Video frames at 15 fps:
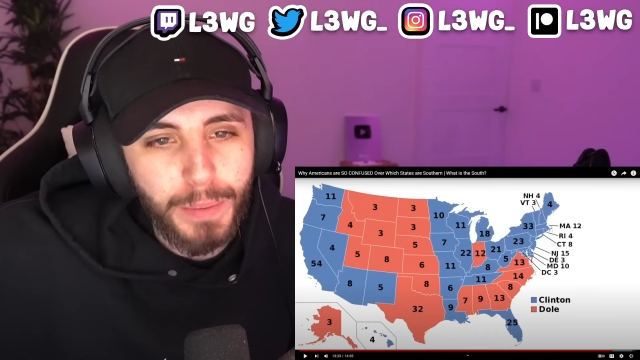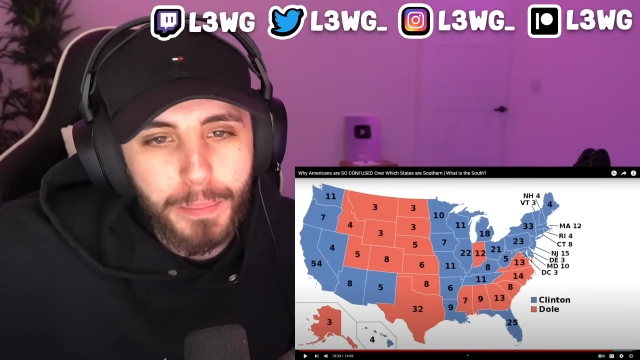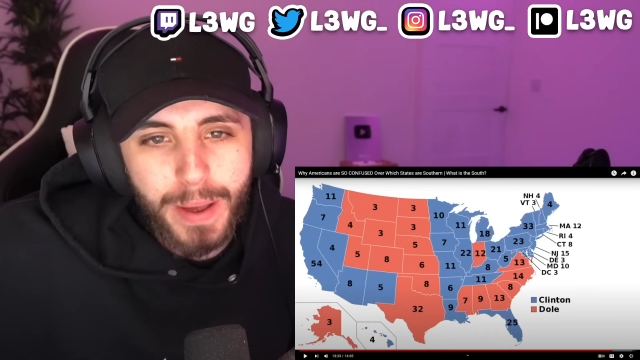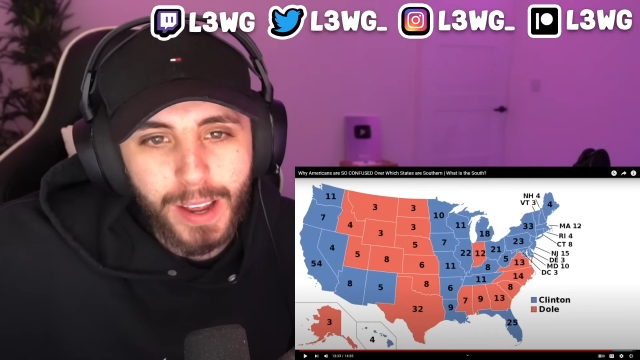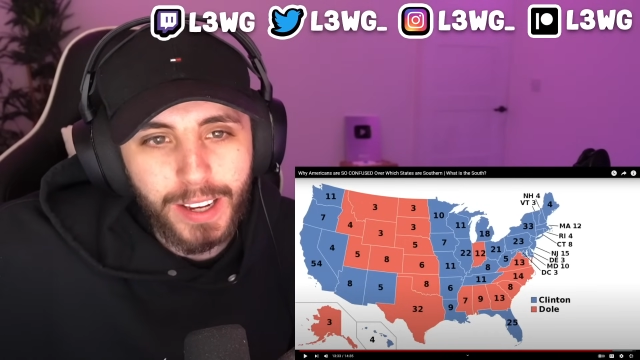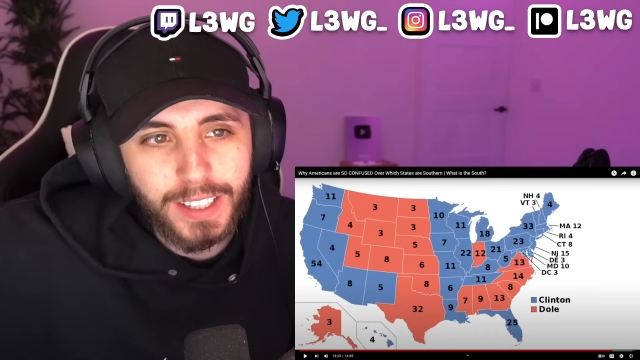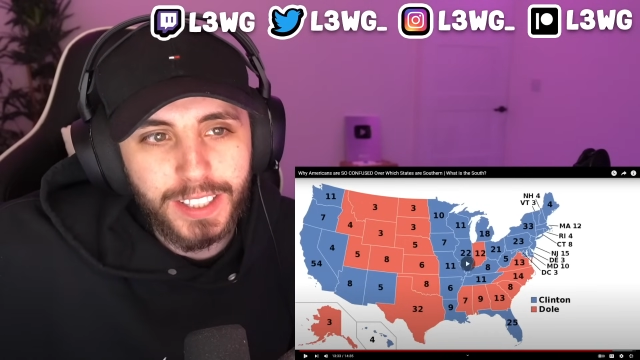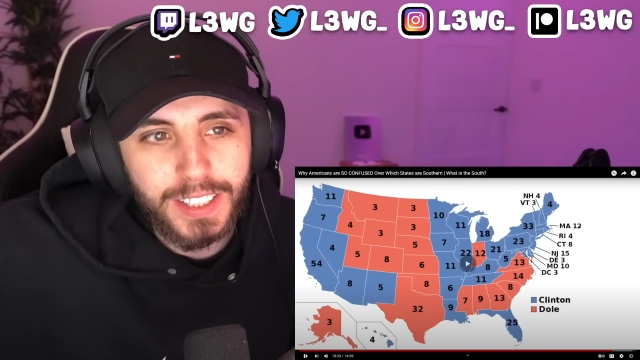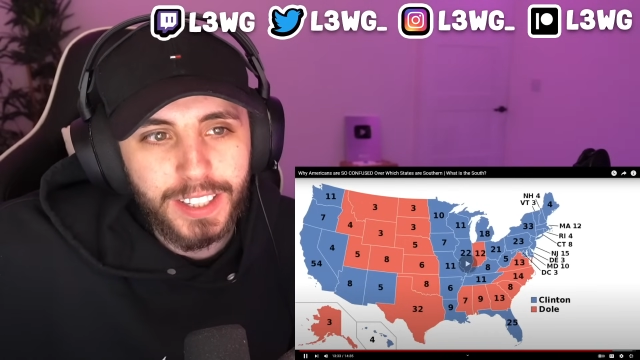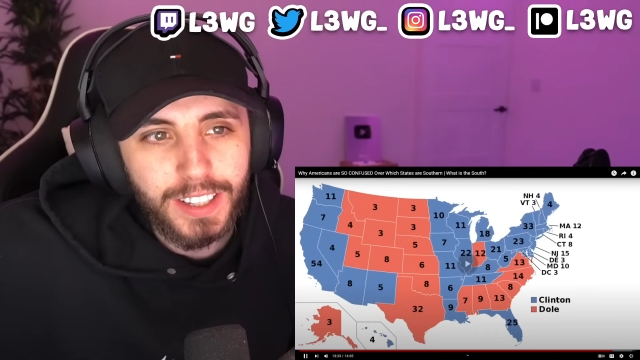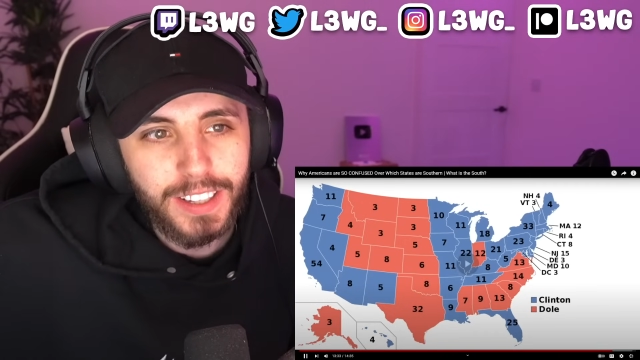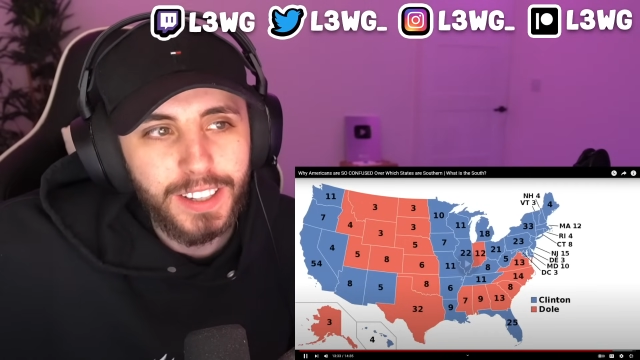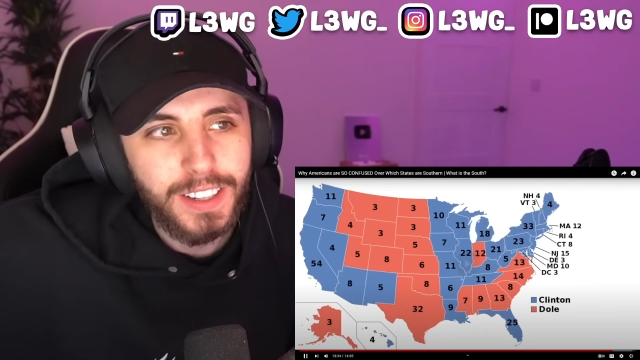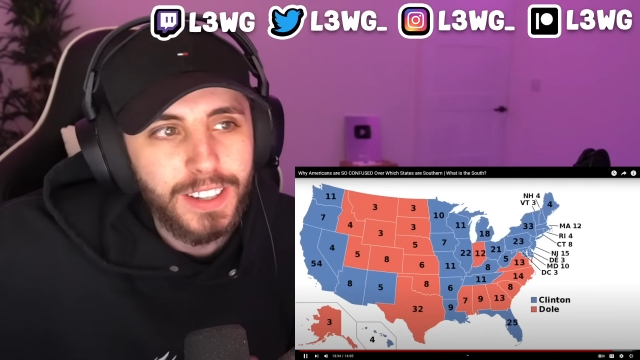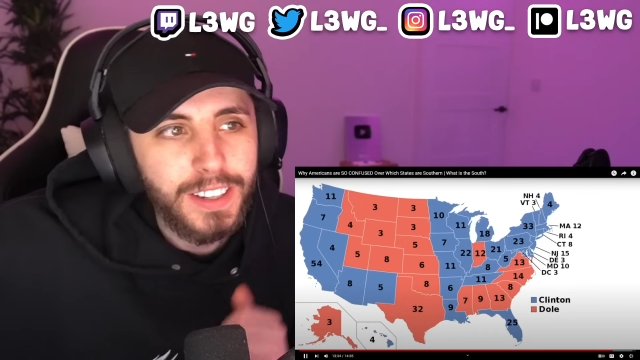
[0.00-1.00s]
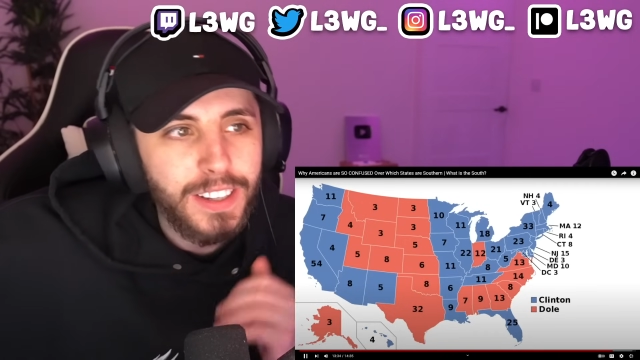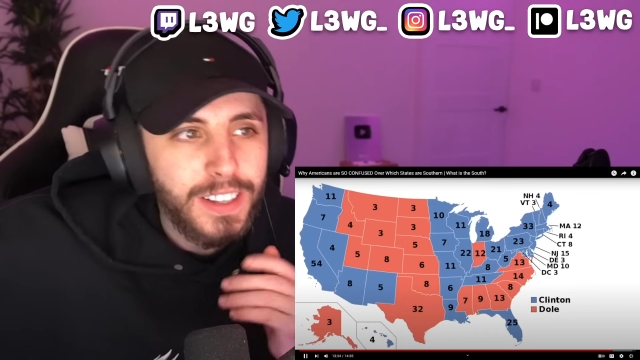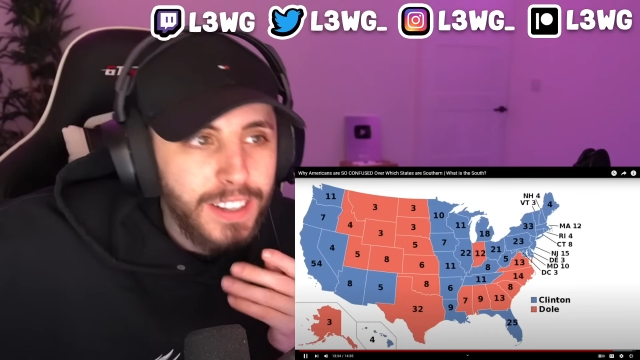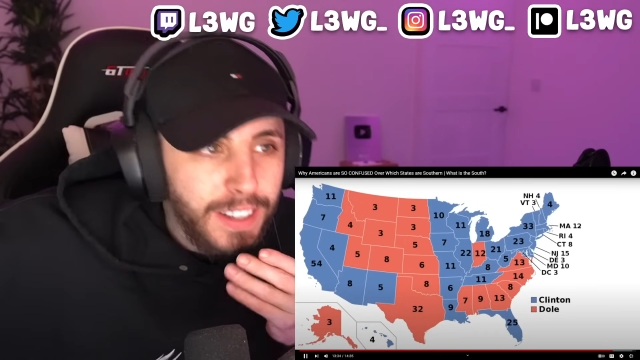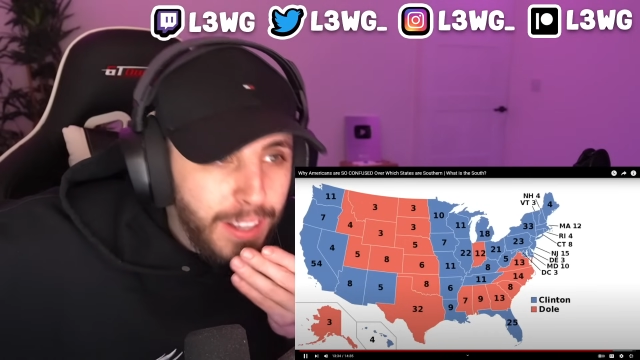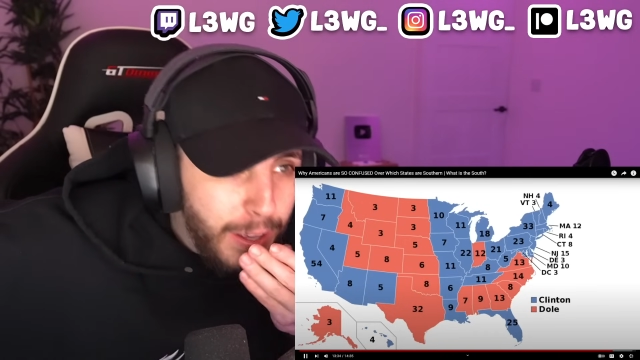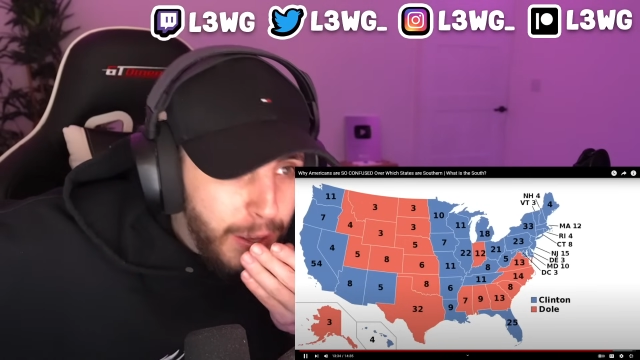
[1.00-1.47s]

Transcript: just a mix. For its native